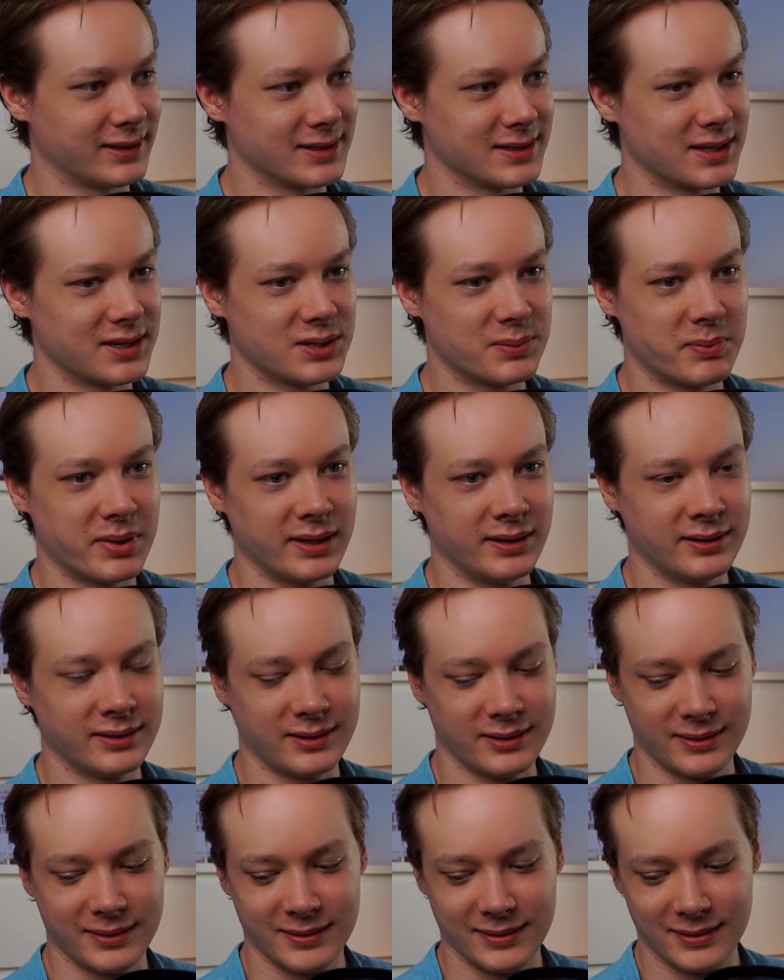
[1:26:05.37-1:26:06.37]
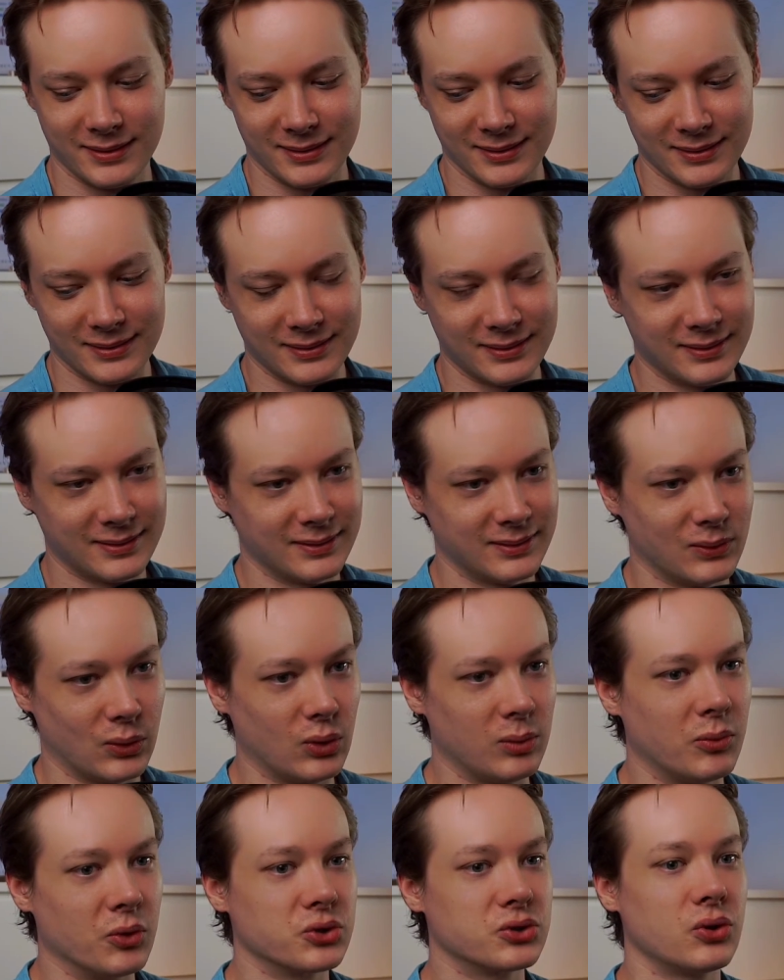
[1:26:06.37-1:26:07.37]
I spent
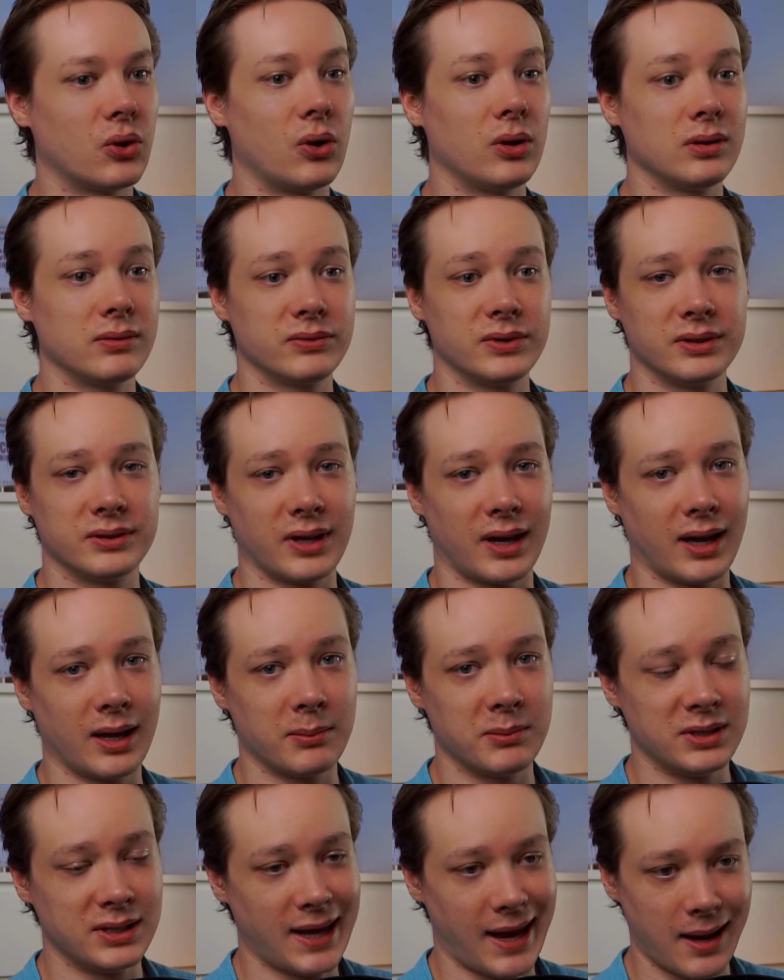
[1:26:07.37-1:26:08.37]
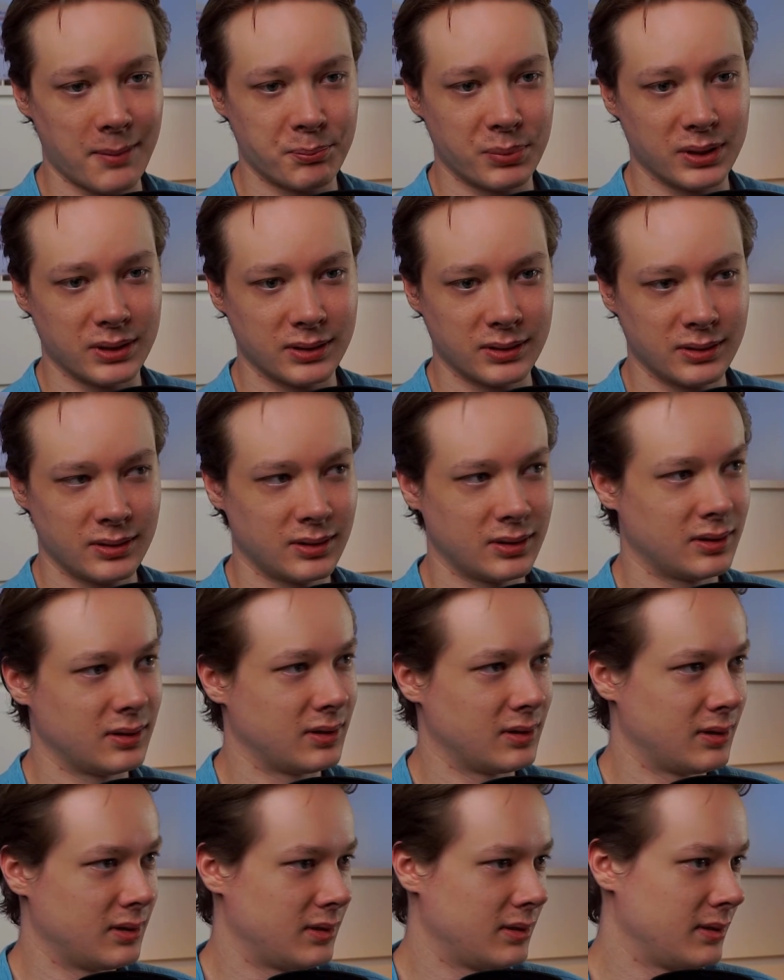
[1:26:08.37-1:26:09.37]
almost all of the time yapping,
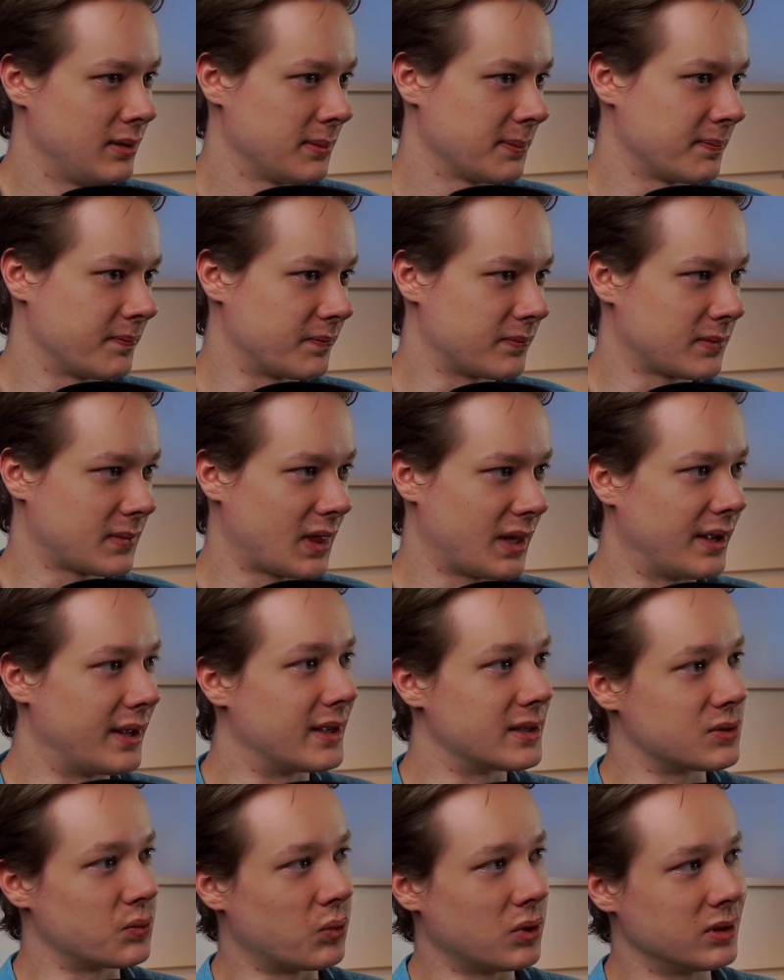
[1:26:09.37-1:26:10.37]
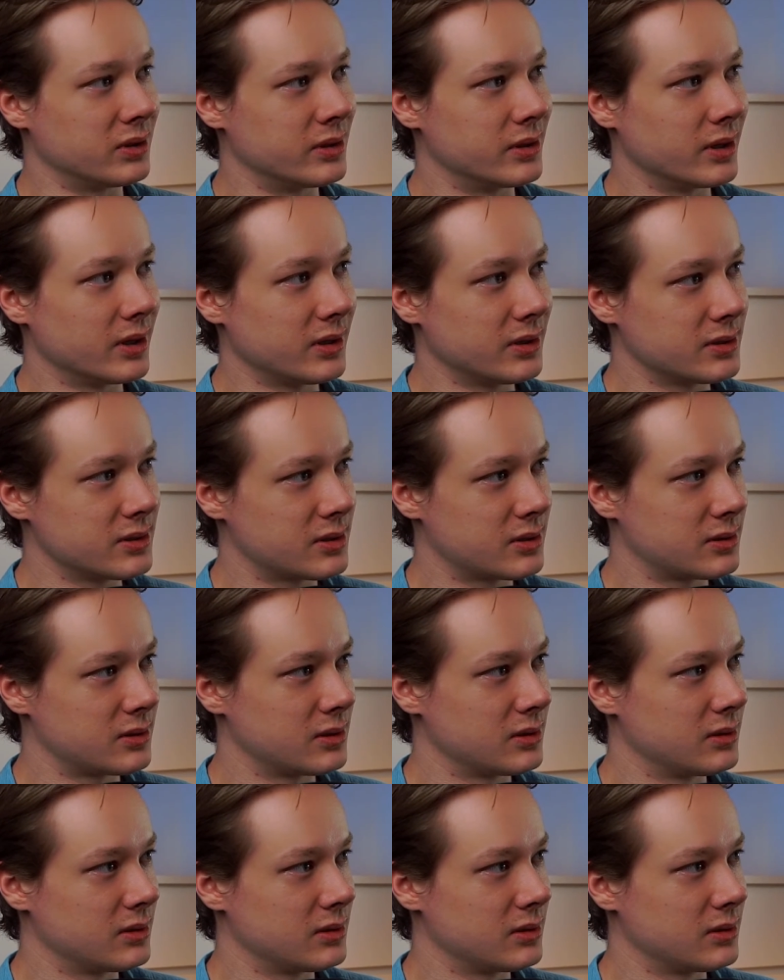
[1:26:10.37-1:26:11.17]
as one does.